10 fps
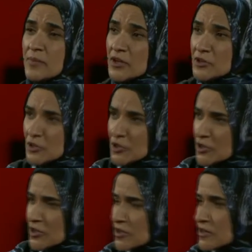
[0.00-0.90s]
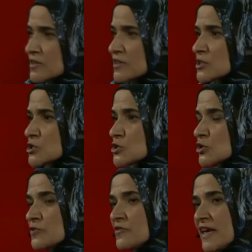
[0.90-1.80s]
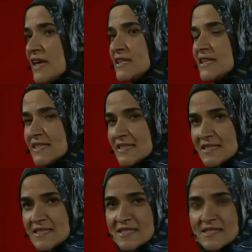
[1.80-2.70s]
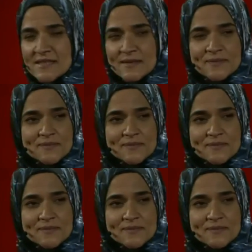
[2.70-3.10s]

under surveillance.